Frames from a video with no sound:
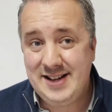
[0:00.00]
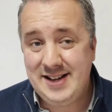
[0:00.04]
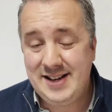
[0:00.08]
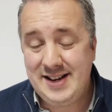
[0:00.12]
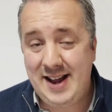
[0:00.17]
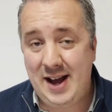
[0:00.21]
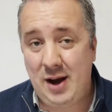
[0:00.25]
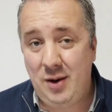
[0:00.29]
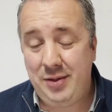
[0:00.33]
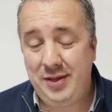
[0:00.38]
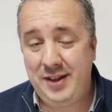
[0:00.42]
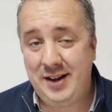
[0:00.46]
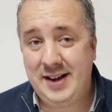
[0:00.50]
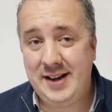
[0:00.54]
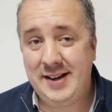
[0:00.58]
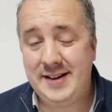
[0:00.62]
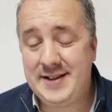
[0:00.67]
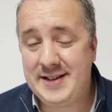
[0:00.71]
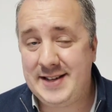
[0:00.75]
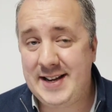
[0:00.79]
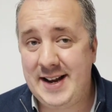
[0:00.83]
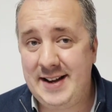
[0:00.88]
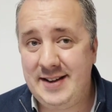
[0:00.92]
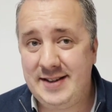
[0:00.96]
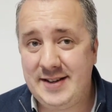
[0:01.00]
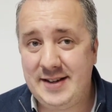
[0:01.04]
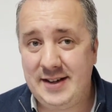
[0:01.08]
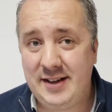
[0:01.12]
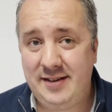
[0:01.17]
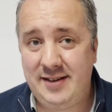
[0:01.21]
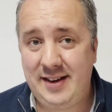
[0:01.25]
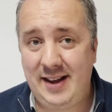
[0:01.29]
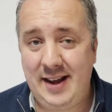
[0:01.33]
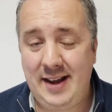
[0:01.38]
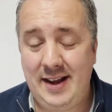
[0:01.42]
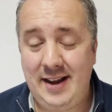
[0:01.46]
Now, the
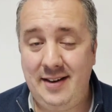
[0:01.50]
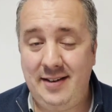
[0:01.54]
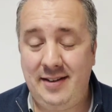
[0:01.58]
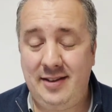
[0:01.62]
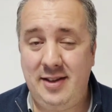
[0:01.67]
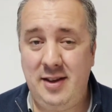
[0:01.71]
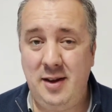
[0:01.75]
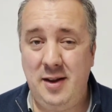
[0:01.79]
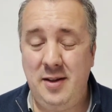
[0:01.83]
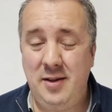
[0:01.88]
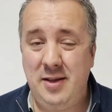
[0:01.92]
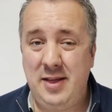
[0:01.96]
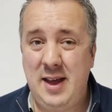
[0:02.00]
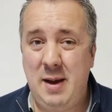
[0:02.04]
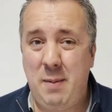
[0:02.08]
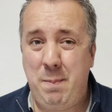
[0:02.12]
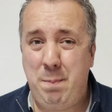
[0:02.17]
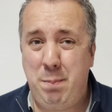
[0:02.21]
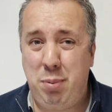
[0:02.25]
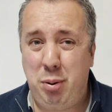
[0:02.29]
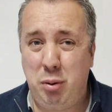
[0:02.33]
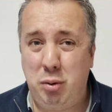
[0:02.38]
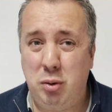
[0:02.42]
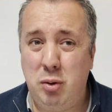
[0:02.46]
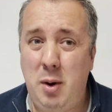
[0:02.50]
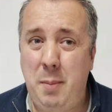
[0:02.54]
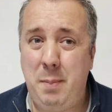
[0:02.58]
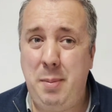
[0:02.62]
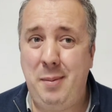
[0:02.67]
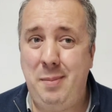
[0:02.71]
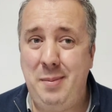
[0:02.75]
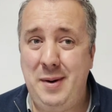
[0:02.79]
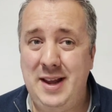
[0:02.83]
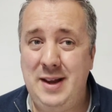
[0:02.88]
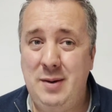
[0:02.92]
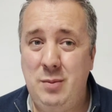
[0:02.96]
consensus is that they
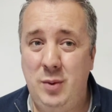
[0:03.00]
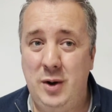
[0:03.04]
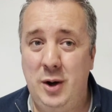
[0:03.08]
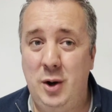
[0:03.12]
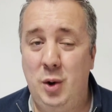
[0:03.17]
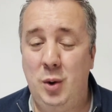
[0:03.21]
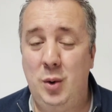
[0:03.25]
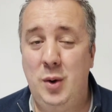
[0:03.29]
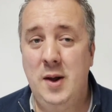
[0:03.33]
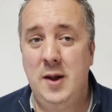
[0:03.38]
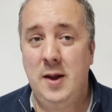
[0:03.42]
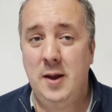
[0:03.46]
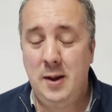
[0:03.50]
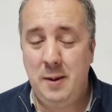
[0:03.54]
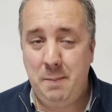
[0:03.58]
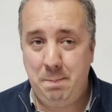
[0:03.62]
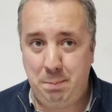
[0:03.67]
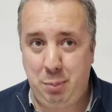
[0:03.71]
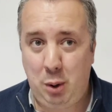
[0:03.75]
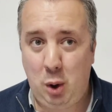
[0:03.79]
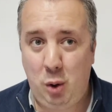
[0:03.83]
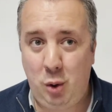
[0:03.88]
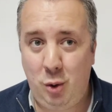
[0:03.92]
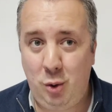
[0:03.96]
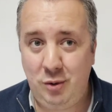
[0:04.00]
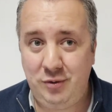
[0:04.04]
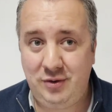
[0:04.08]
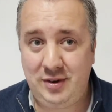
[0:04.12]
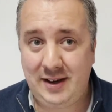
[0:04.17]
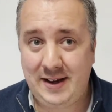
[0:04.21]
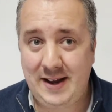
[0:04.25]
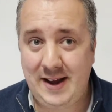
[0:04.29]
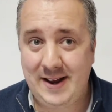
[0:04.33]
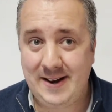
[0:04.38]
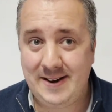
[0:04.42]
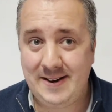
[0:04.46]
probably will pause
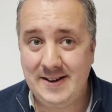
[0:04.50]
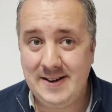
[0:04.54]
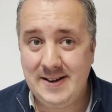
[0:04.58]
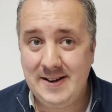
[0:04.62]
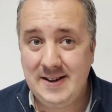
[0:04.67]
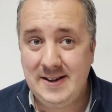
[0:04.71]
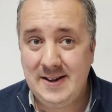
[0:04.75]
again.